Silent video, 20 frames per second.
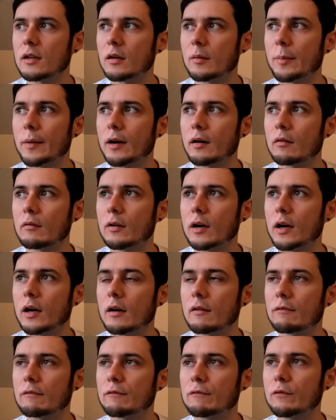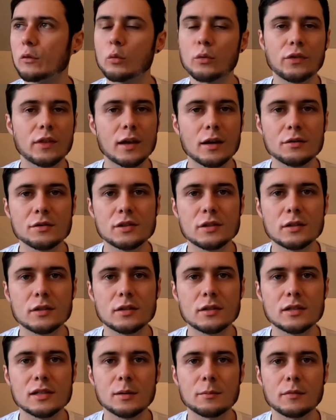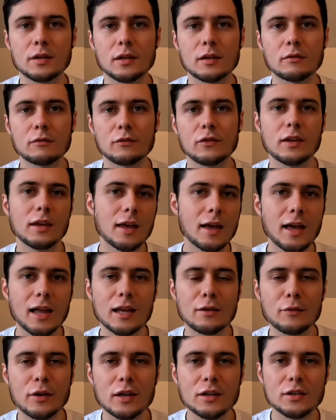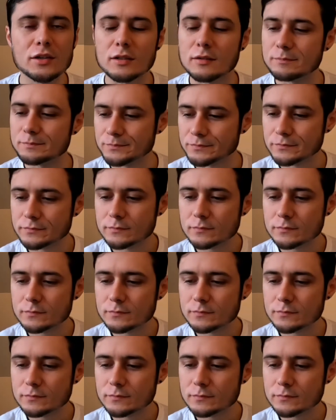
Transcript: at about 4,000 something feet elevation.